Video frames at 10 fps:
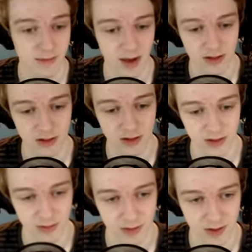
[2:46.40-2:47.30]
match
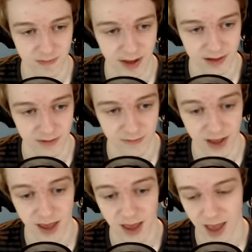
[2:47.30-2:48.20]
their respective
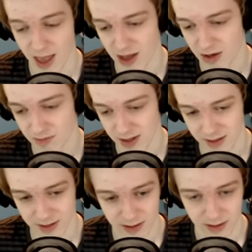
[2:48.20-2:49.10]

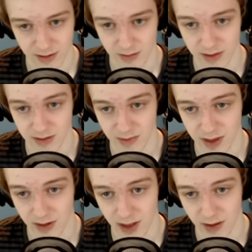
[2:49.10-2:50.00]
helmets. So we have the
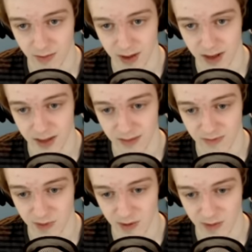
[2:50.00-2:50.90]
male helmet and the
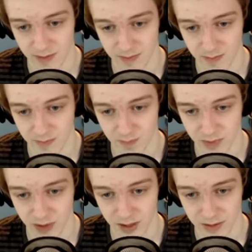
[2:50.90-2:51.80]
female one.
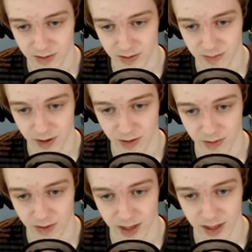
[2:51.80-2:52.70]
There's the
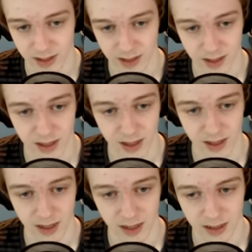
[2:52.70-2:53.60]
sombrero and
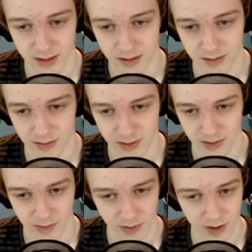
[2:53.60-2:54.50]
uh, the
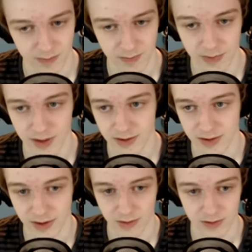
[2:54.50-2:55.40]
sonora.
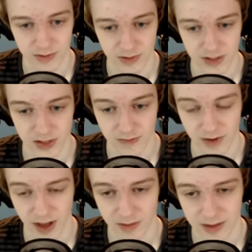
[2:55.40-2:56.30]
So those are the two
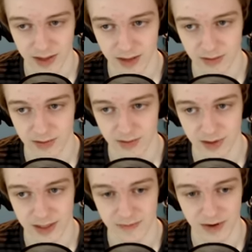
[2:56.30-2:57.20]
different helmets, and those are
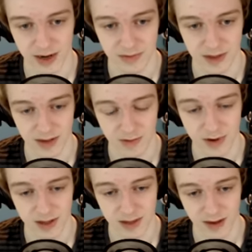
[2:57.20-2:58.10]
only different items in the
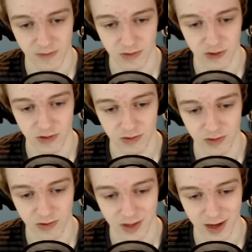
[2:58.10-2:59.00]
quest. I've already showed you
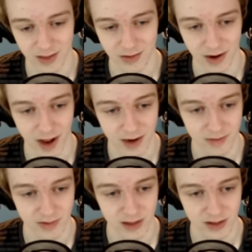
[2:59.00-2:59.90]
all the other
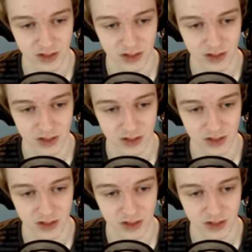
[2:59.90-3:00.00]
items that